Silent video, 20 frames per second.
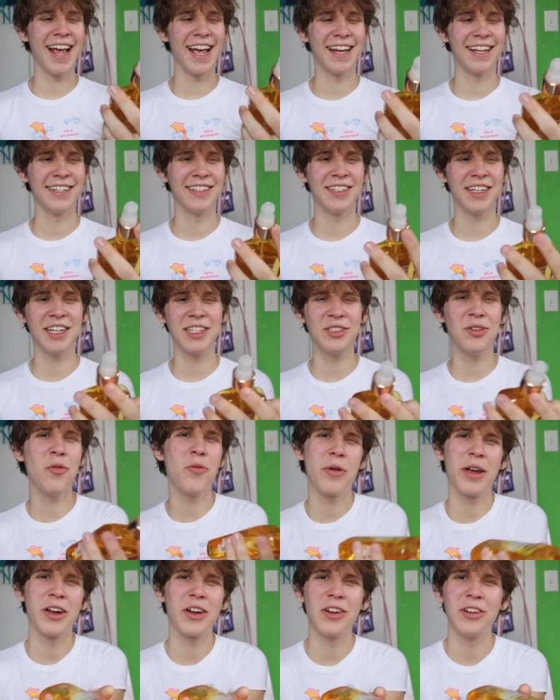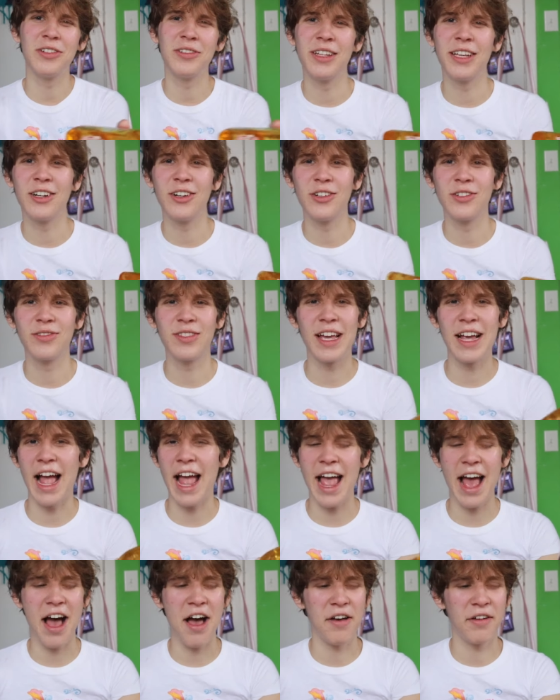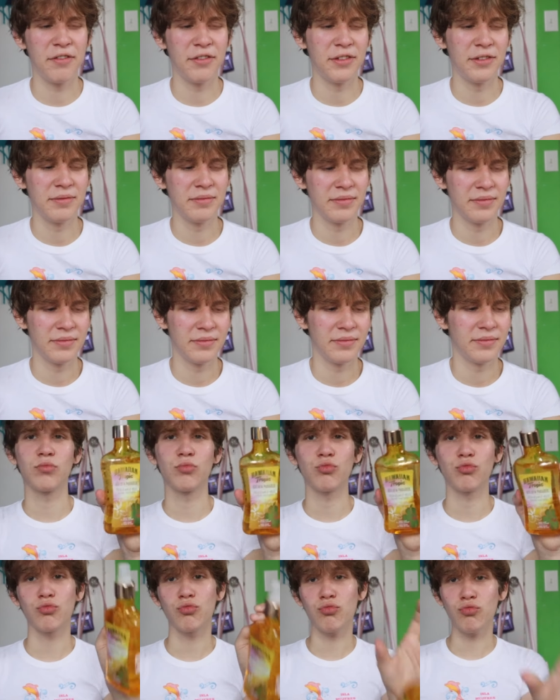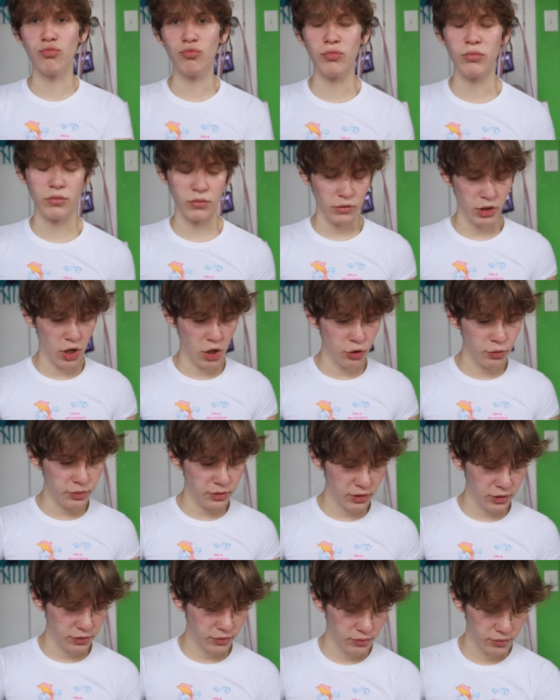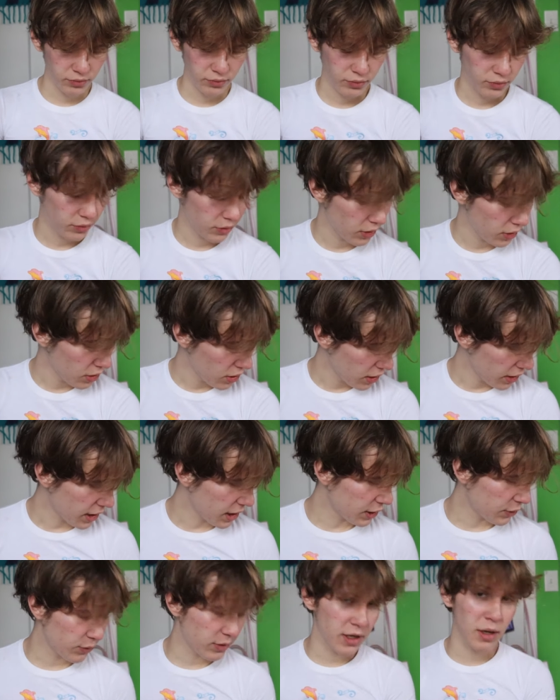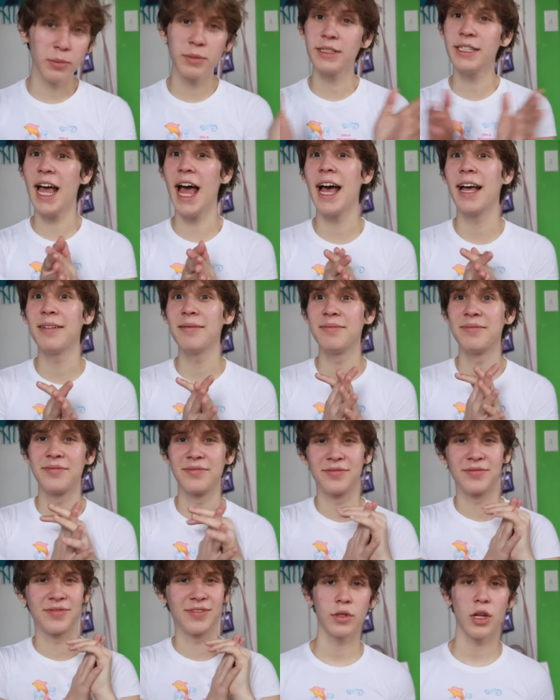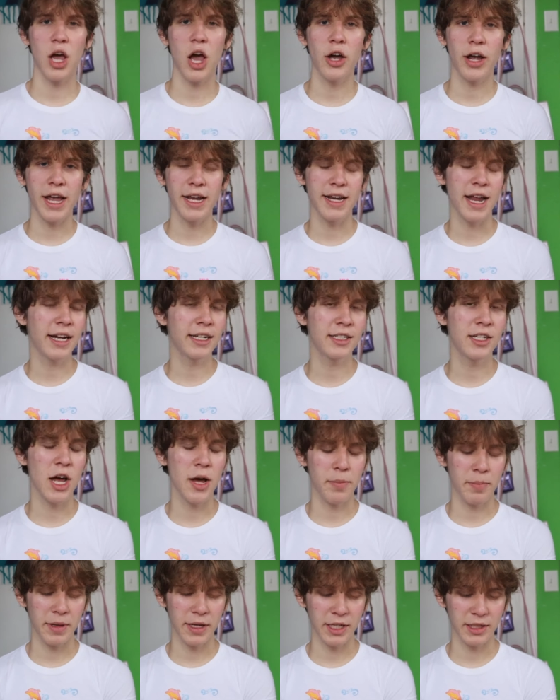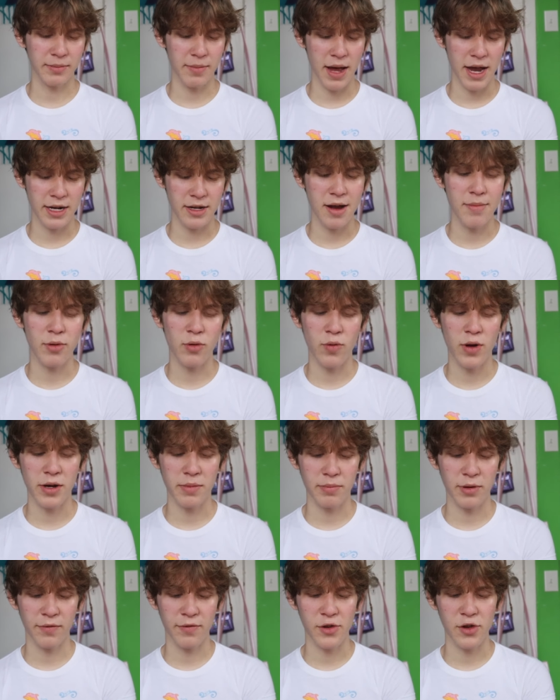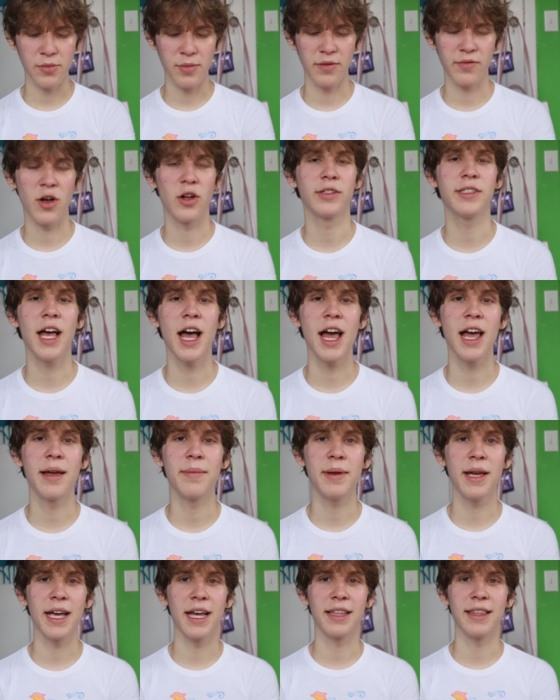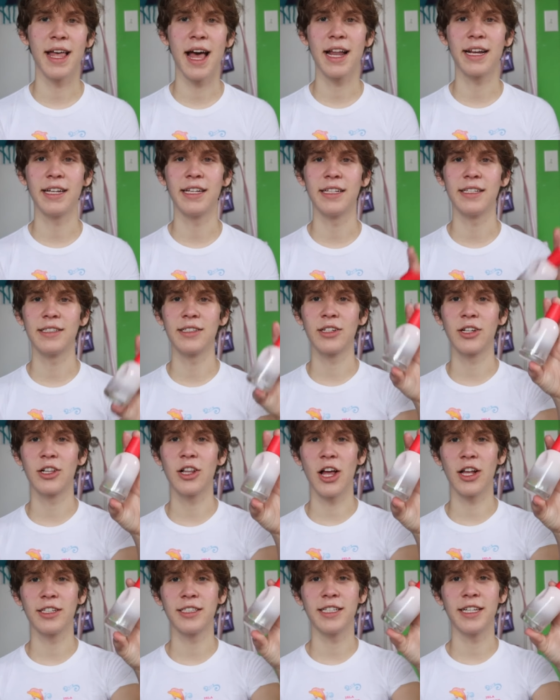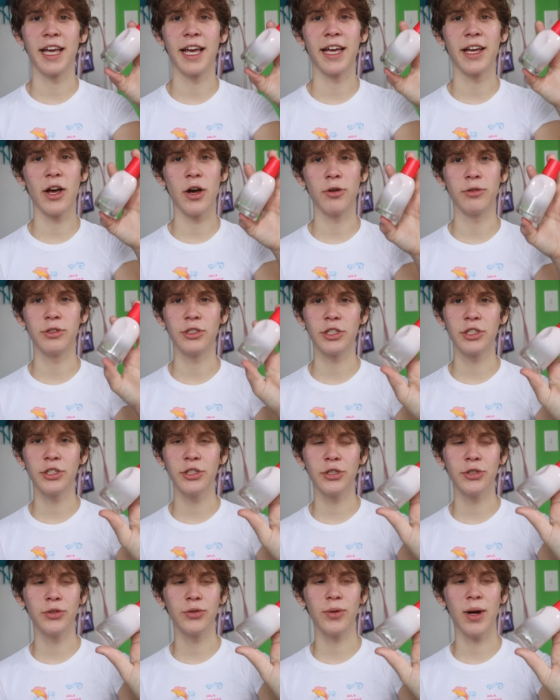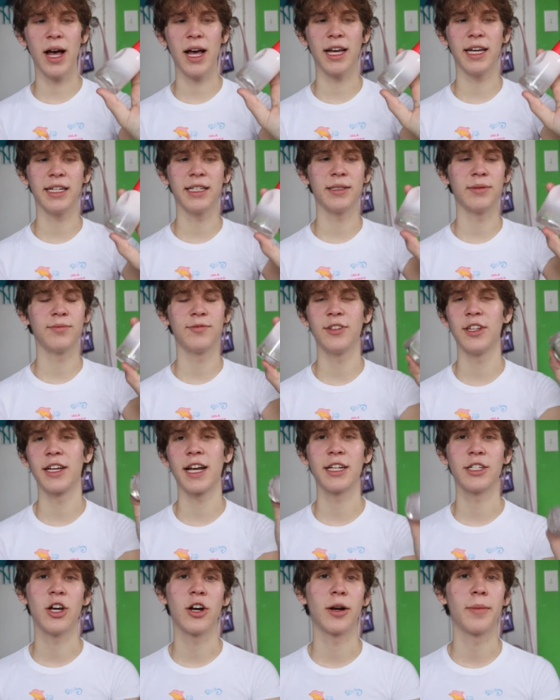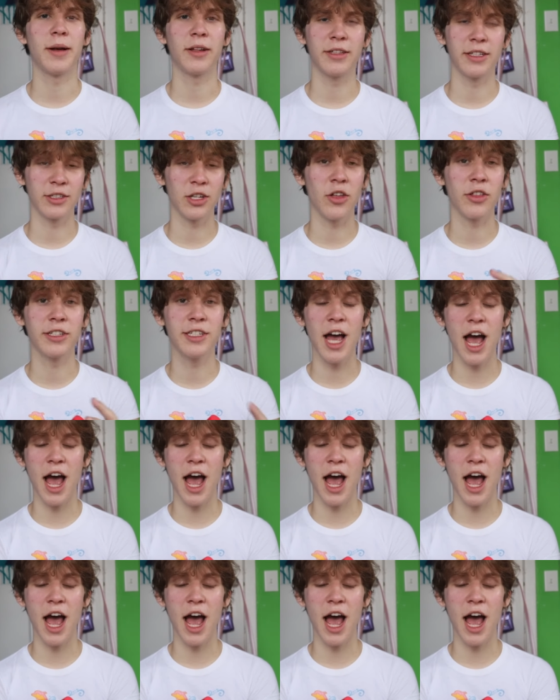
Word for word: and it's a weird little thing I have. Oops. Guess we're done with that. Okay, next up is my number one perfume of all time, and that is Glossier ODU. I feel like I talk about this all the